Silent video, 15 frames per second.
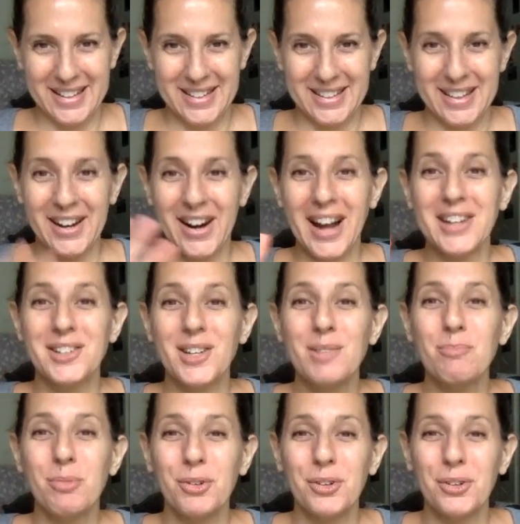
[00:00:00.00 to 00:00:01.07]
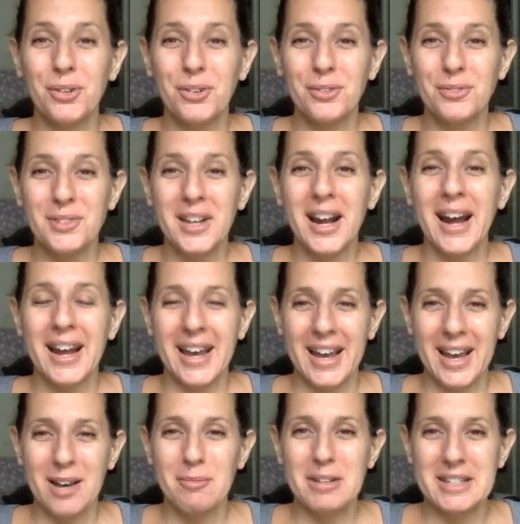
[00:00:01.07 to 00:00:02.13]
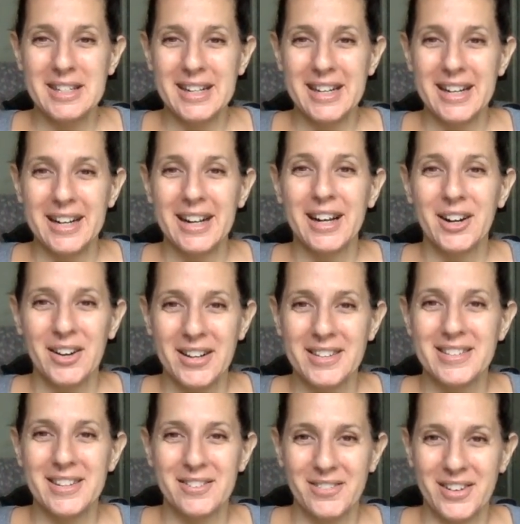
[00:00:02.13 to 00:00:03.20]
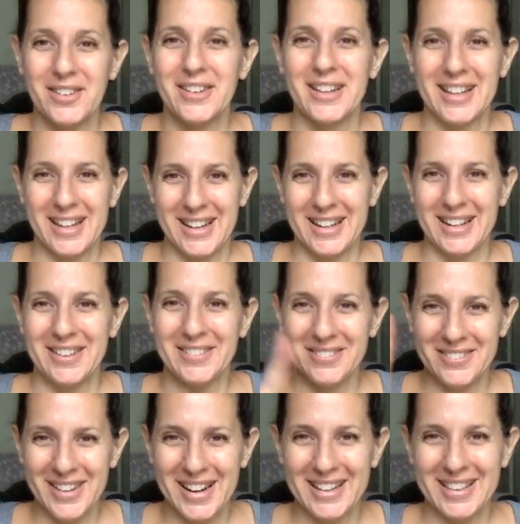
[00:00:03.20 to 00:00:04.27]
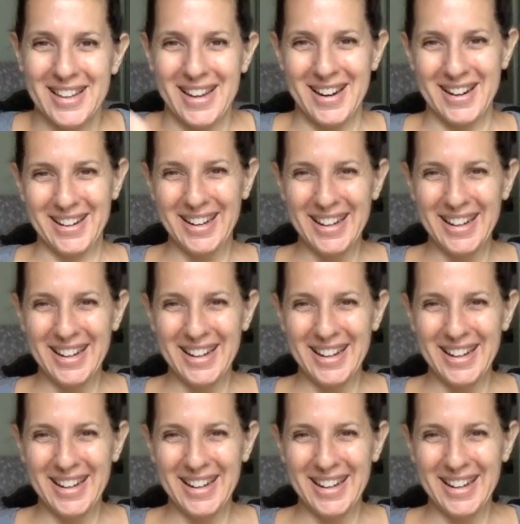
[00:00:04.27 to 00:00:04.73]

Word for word: There, I just proved that I am indeed a crazy Vera lady, right there,